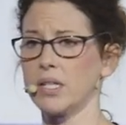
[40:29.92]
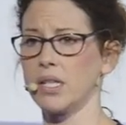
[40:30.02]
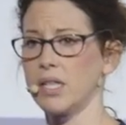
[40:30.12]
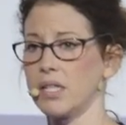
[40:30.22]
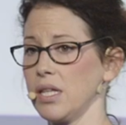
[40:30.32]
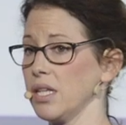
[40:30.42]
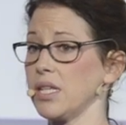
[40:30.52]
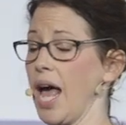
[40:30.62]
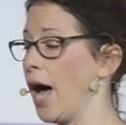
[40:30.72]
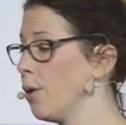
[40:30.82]
This is this
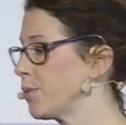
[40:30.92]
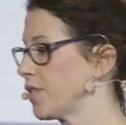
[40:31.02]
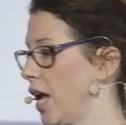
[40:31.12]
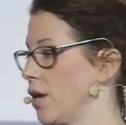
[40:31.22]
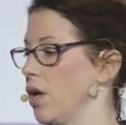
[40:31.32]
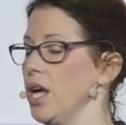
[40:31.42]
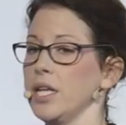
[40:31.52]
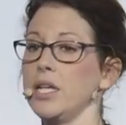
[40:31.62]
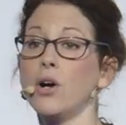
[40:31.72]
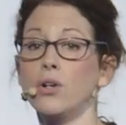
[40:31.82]
helps get
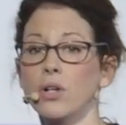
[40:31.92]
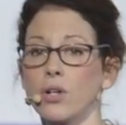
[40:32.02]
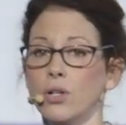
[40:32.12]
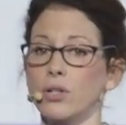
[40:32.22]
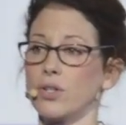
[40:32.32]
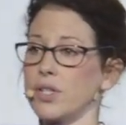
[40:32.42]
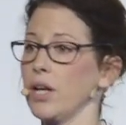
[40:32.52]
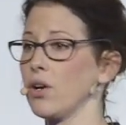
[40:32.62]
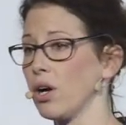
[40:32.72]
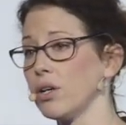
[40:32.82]
younger girls
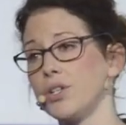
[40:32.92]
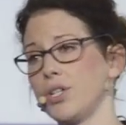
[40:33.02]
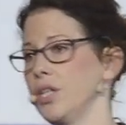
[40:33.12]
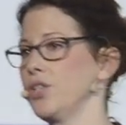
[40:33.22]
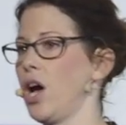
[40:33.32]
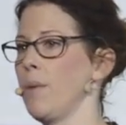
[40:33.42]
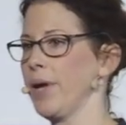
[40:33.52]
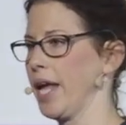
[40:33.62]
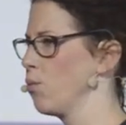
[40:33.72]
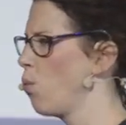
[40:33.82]
encouraged in the
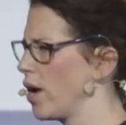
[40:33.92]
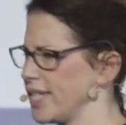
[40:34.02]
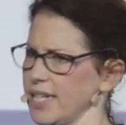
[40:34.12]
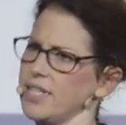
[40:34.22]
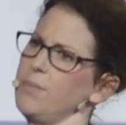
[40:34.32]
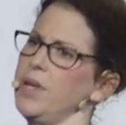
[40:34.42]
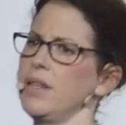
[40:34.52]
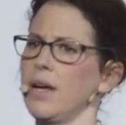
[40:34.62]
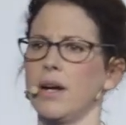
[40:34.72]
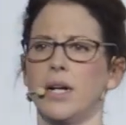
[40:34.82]
topic and wanting to be
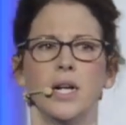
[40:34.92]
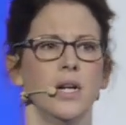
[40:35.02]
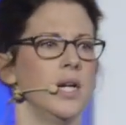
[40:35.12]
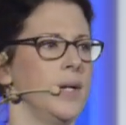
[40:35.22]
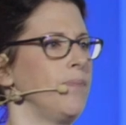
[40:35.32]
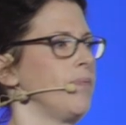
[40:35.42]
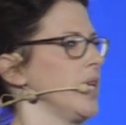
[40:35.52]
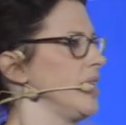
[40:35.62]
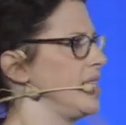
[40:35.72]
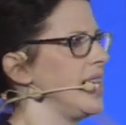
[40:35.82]
there.
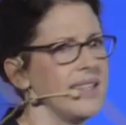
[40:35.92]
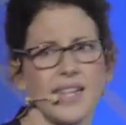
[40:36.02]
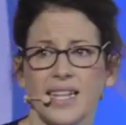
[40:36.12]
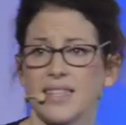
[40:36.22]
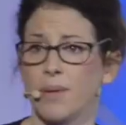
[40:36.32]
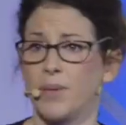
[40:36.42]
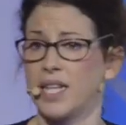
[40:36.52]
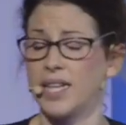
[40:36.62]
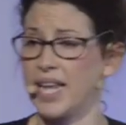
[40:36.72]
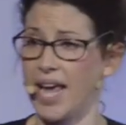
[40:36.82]
Seeing that that's something
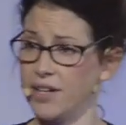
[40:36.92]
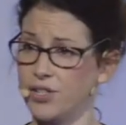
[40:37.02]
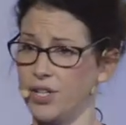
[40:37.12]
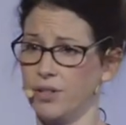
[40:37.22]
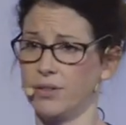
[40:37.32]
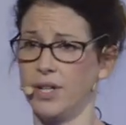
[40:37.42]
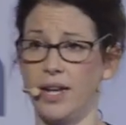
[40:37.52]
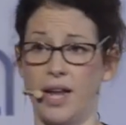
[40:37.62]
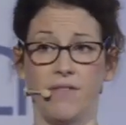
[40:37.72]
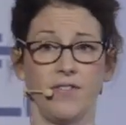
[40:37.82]
that they can do
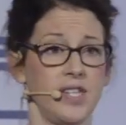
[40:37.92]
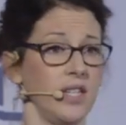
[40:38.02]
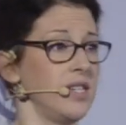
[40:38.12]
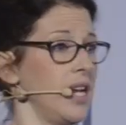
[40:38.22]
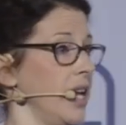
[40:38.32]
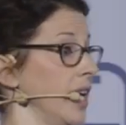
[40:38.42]
and, and facilitating